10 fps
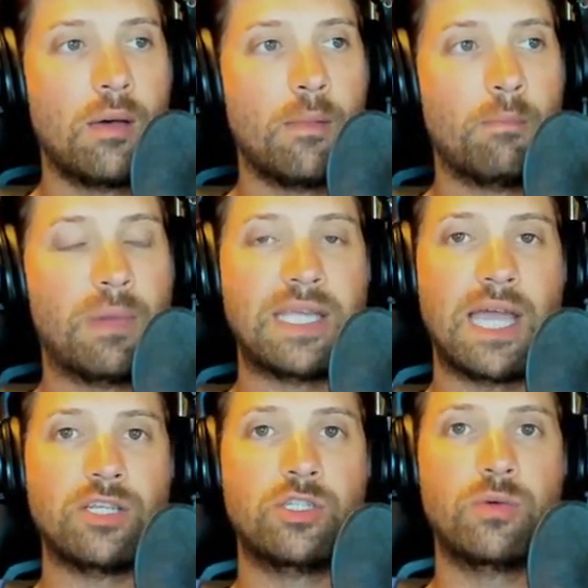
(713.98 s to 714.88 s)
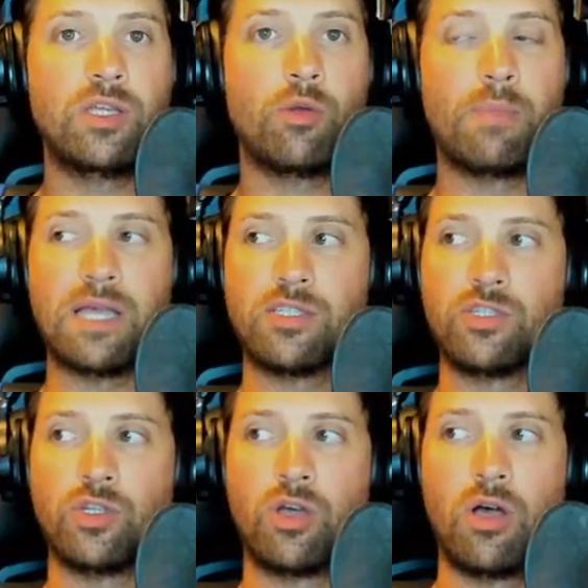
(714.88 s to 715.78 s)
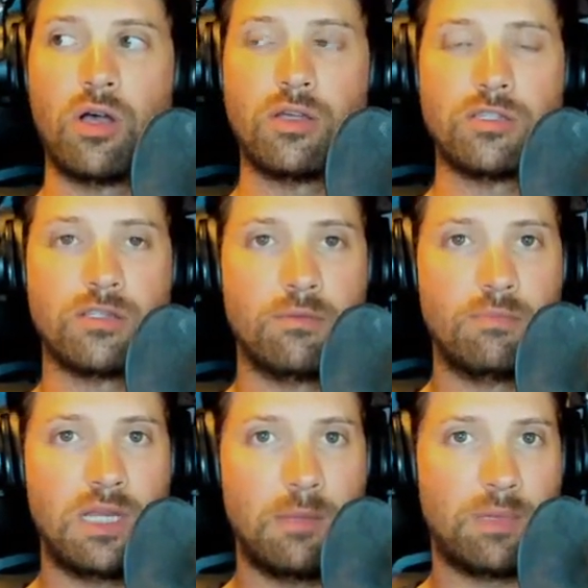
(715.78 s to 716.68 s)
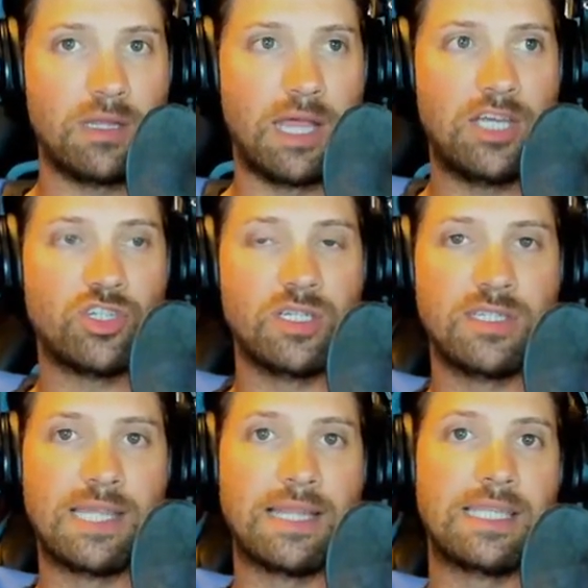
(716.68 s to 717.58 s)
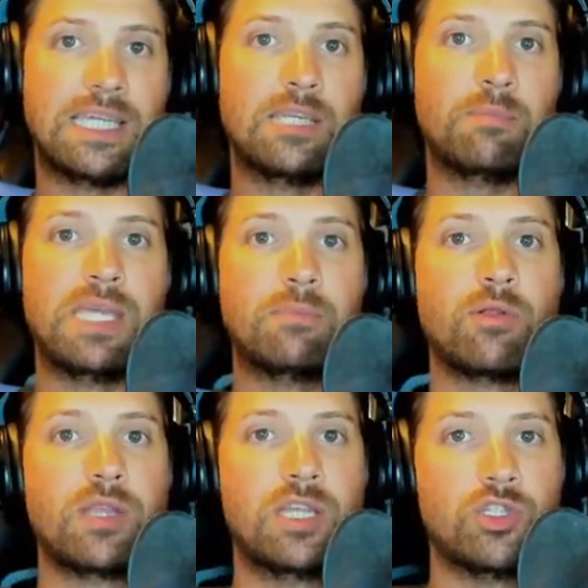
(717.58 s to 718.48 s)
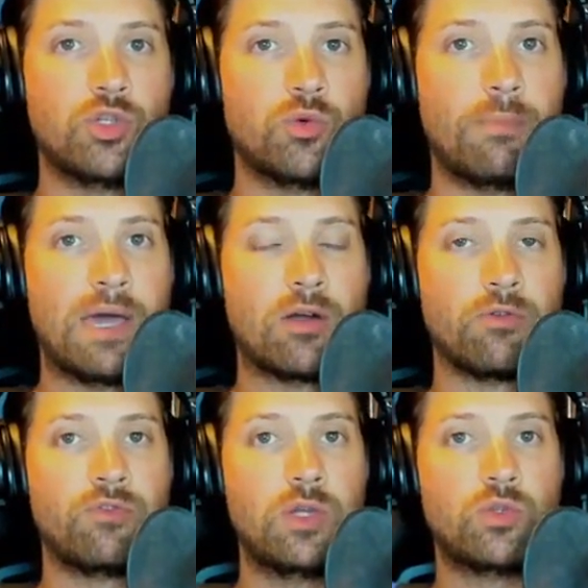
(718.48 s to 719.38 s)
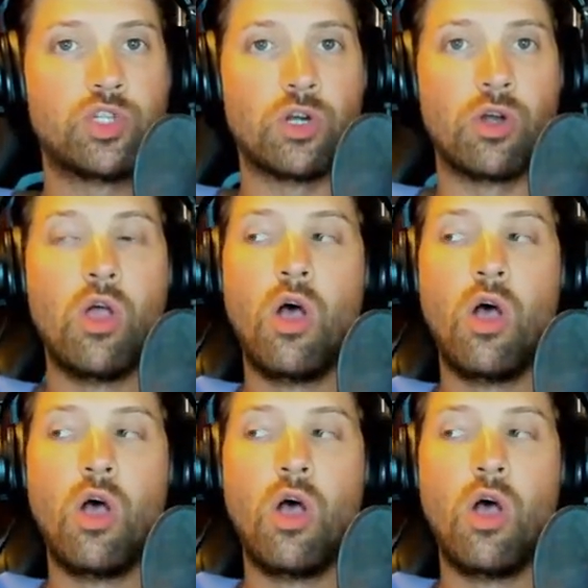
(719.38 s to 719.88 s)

but yet doing your best to cause manipulations that lead people into a better future,